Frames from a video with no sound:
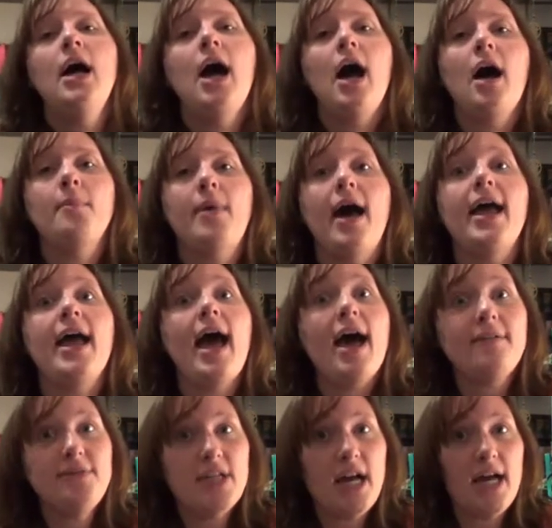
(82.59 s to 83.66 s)
I
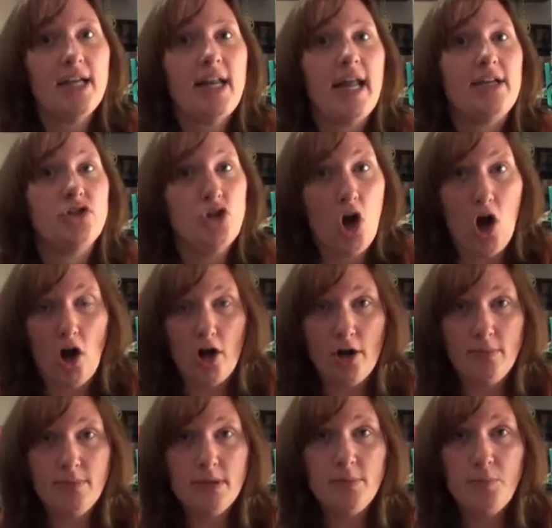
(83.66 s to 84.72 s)
have done a
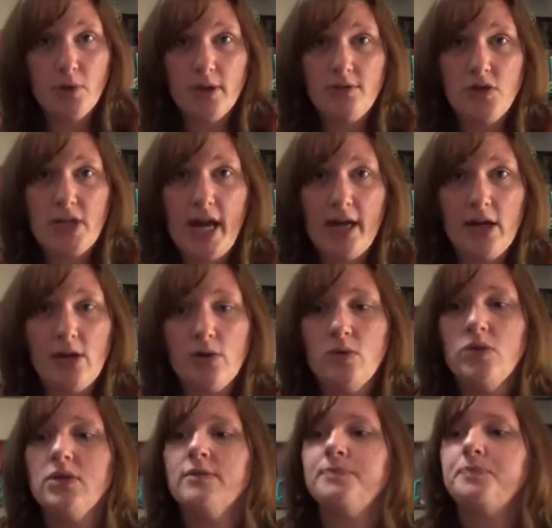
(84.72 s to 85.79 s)
charmed Book of
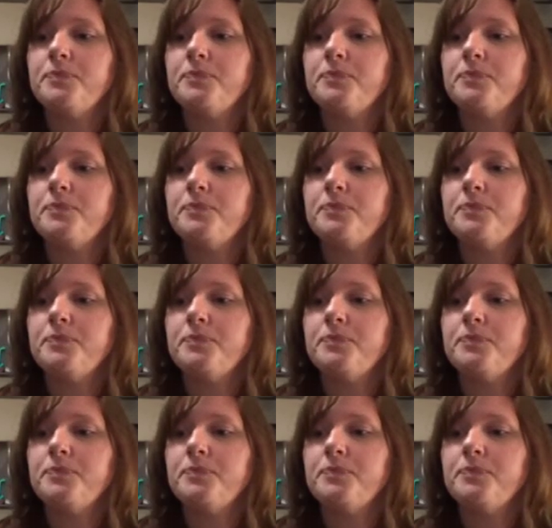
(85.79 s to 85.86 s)
Shadows,